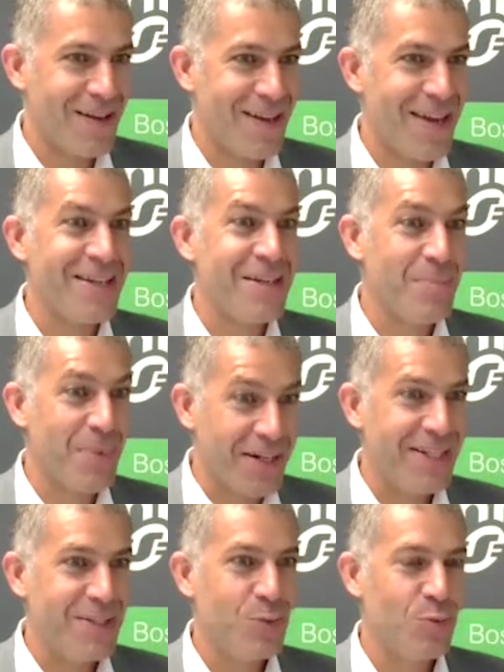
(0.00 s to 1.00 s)

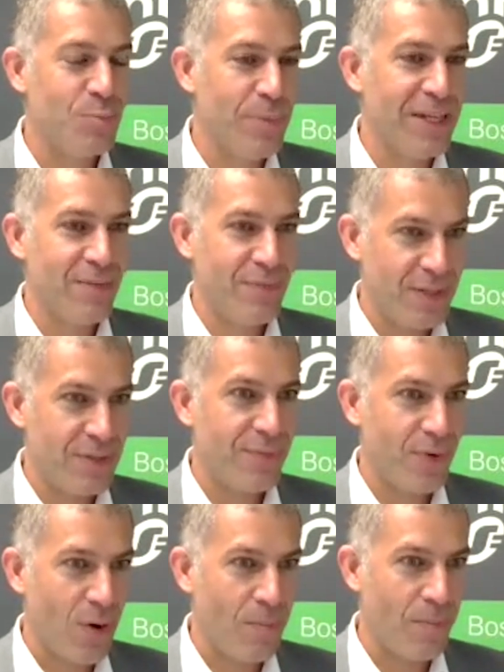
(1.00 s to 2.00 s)
anybody to benefit
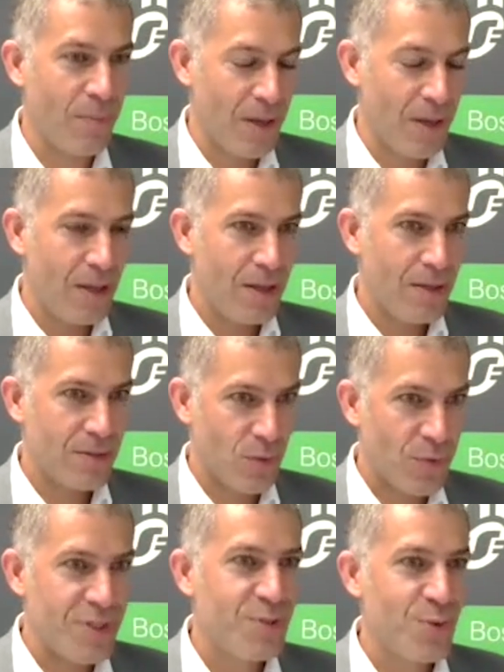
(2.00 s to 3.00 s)
from the
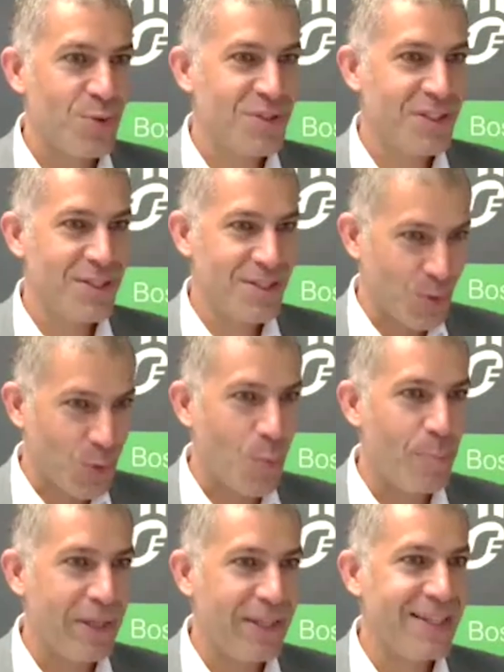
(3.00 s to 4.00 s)
resources, the
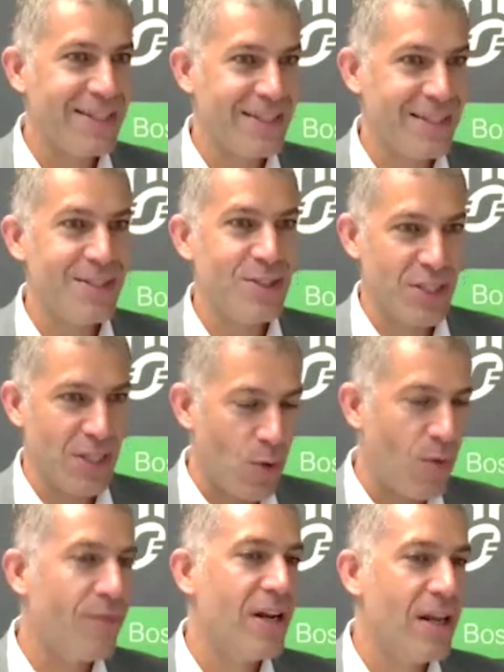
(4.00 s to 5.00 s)
competencies, the
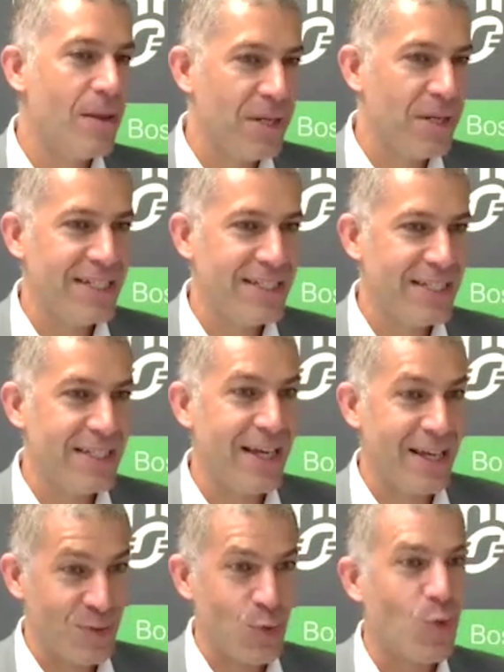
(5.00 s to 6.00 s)
availability,
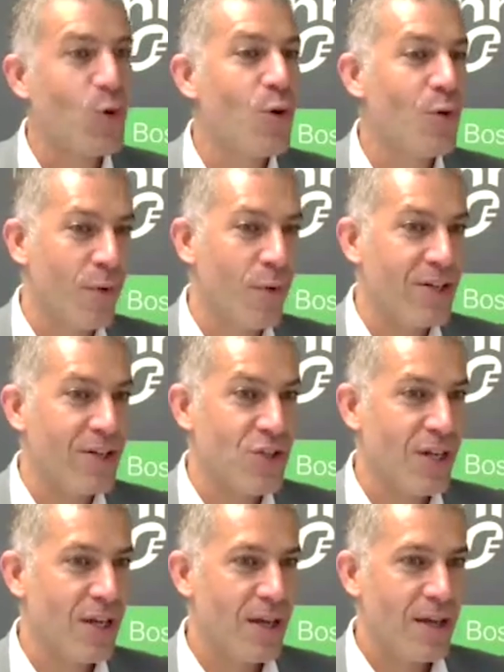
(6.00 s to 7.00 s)
and the
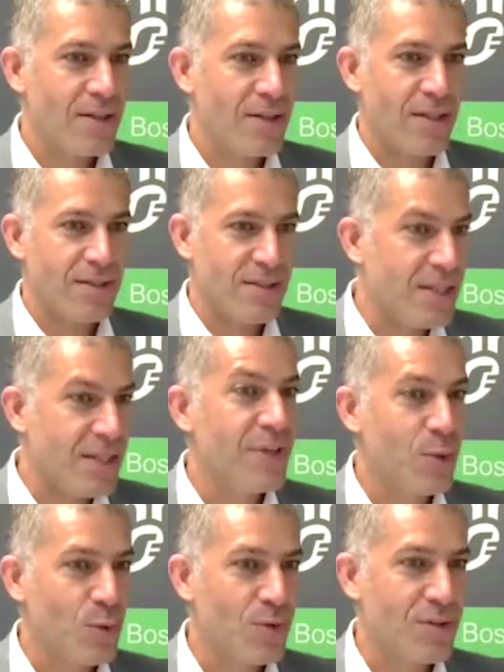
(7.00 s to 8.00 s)
coverage that it's
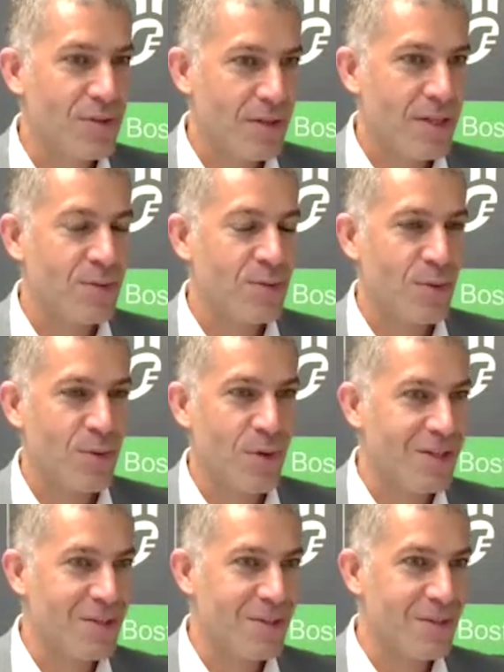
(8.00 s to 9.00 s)
difficult
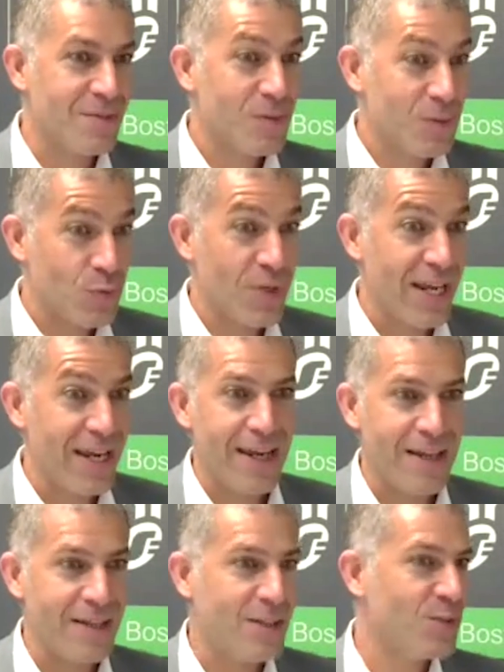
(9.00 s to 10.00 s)
in today
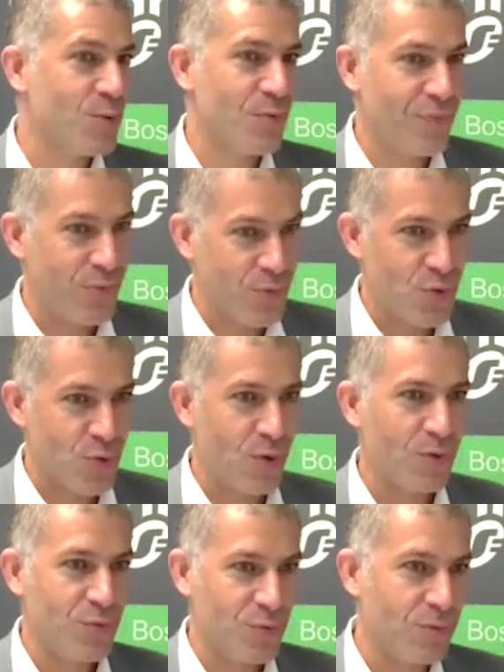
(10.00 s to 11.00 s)
and in the
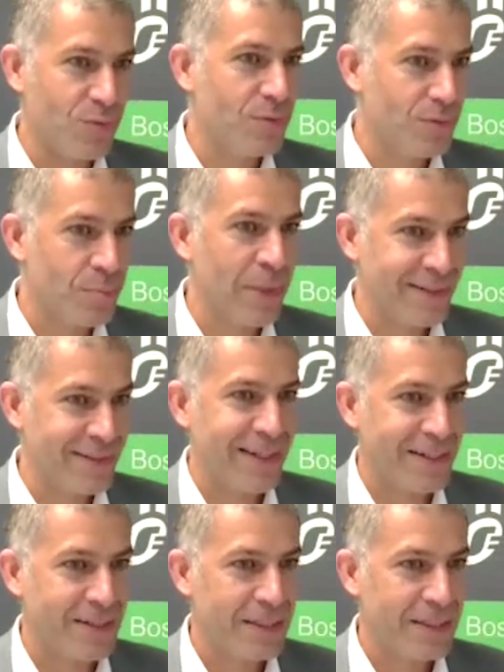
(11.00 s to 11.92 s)
future to maintain.